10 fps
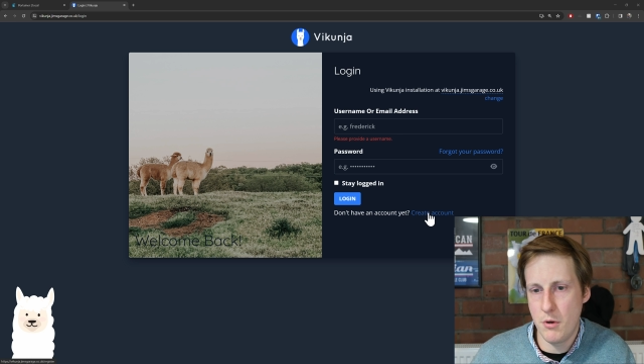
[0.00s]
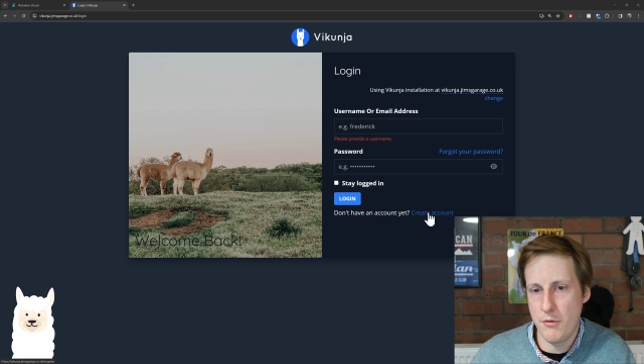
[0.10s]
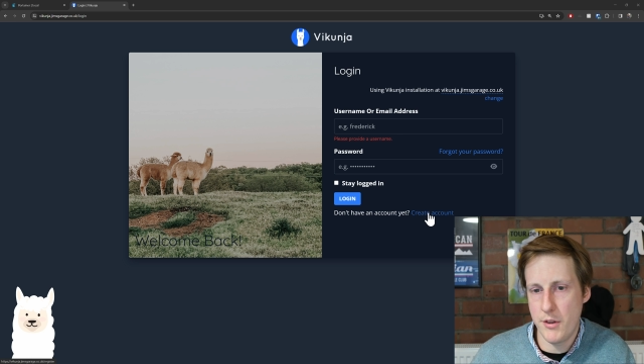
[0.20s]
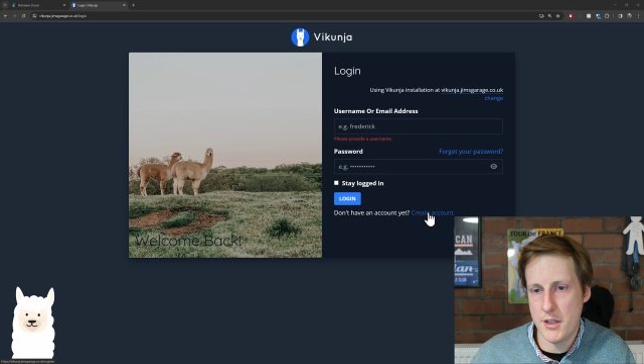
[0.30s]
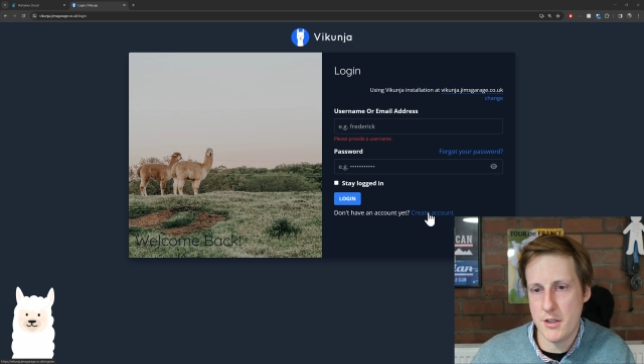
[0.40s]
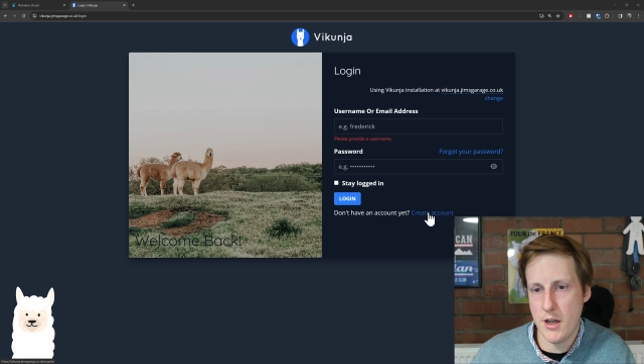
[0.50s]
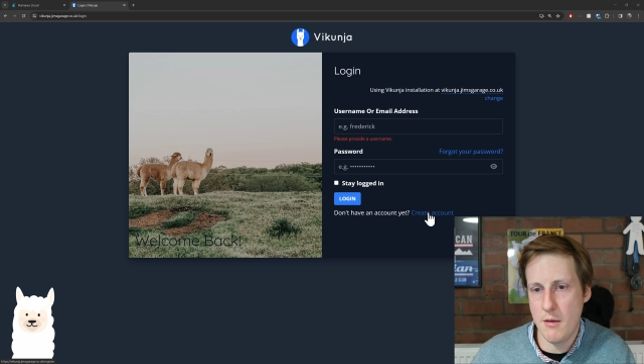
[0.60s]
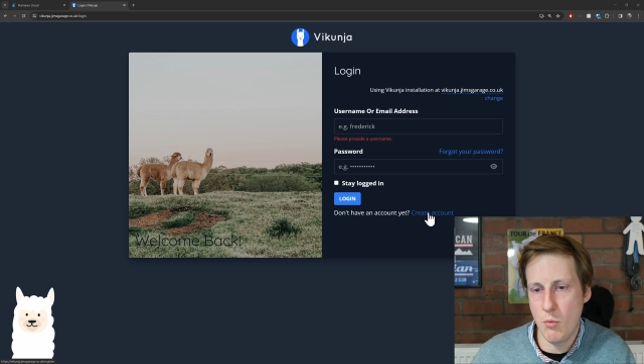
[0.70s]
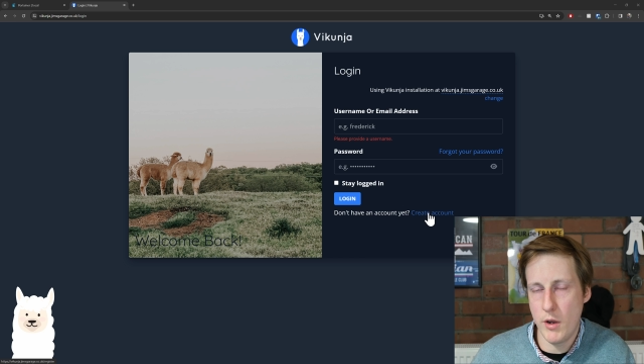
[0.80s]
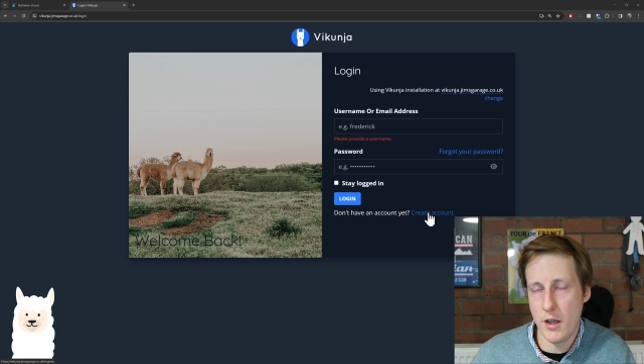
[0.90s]
But for this
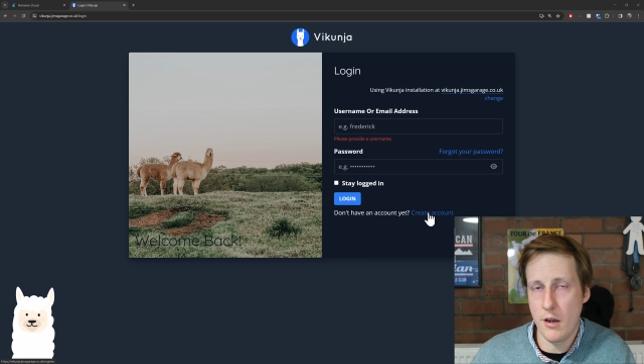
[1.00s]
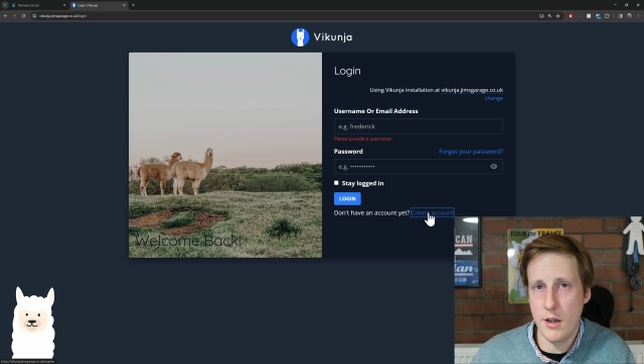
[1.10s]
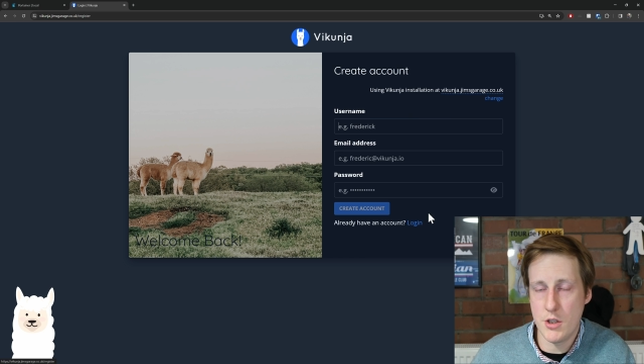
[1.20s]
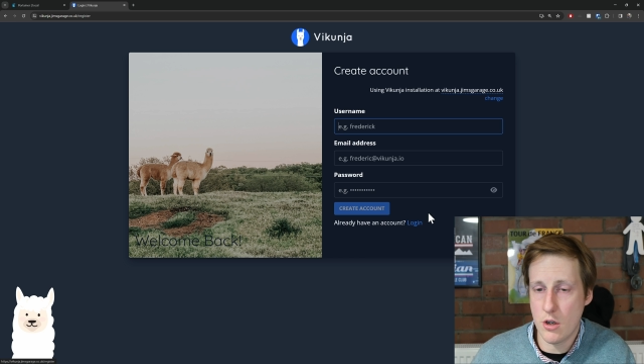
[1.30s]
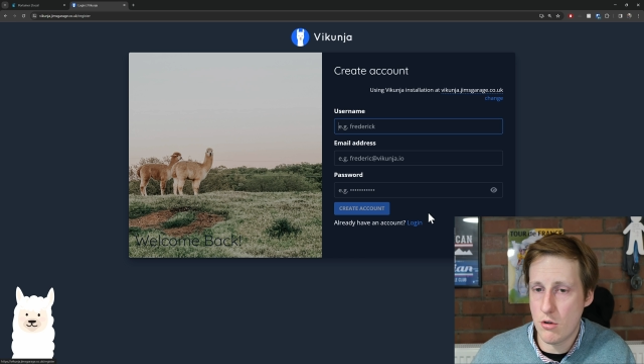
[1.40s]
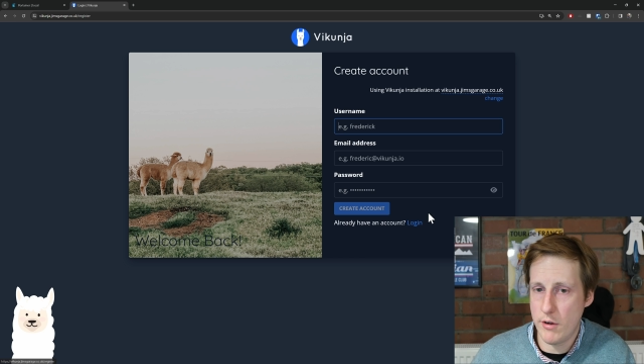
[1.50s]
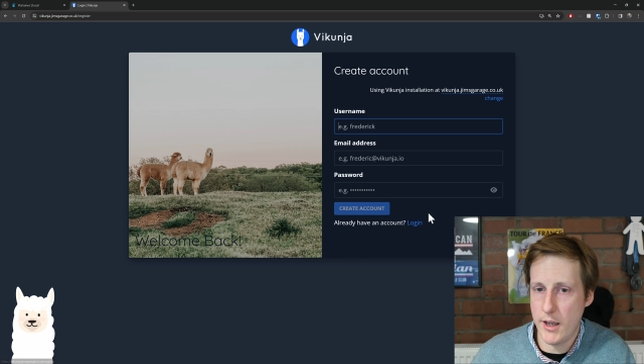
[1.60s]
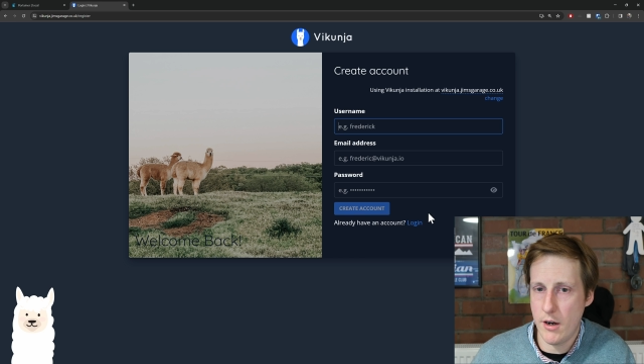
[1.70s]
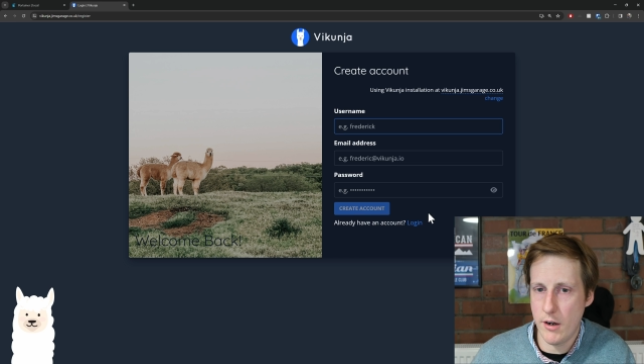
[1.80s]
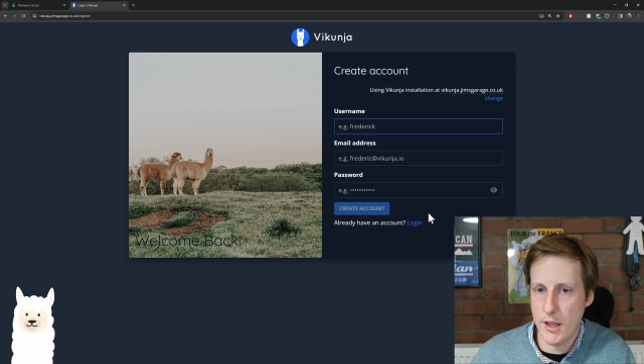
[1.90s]
time, we're going to need to
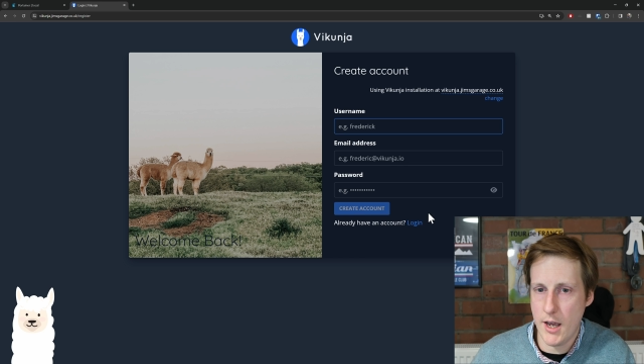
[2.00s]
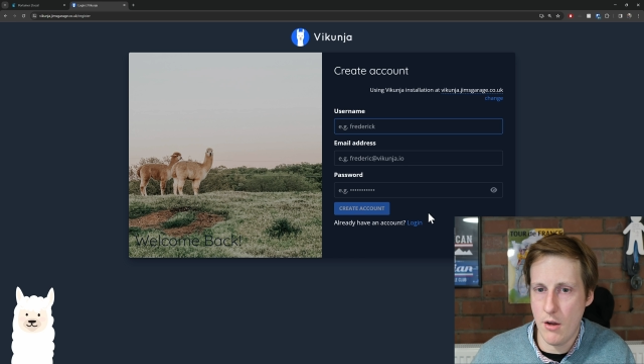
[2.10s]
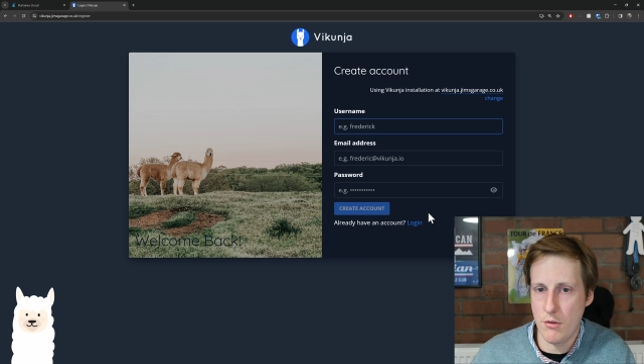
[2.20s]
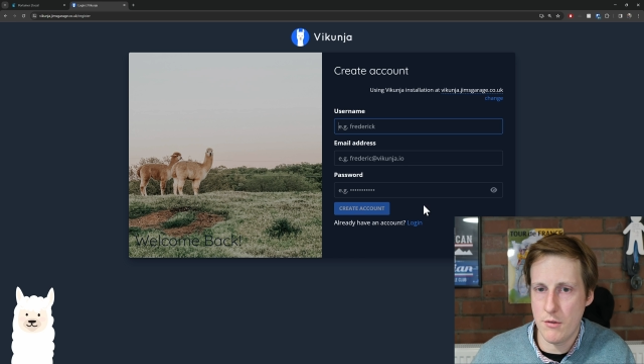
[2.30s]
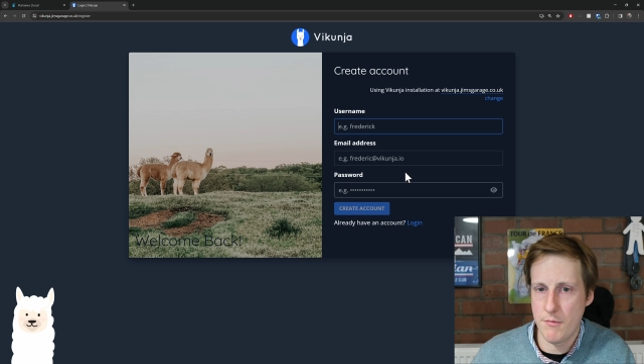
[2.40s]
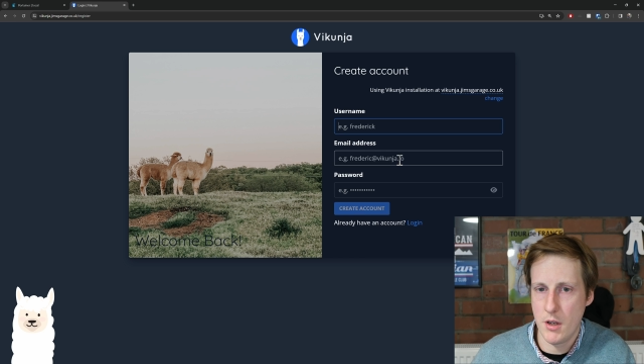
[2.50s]
create our account.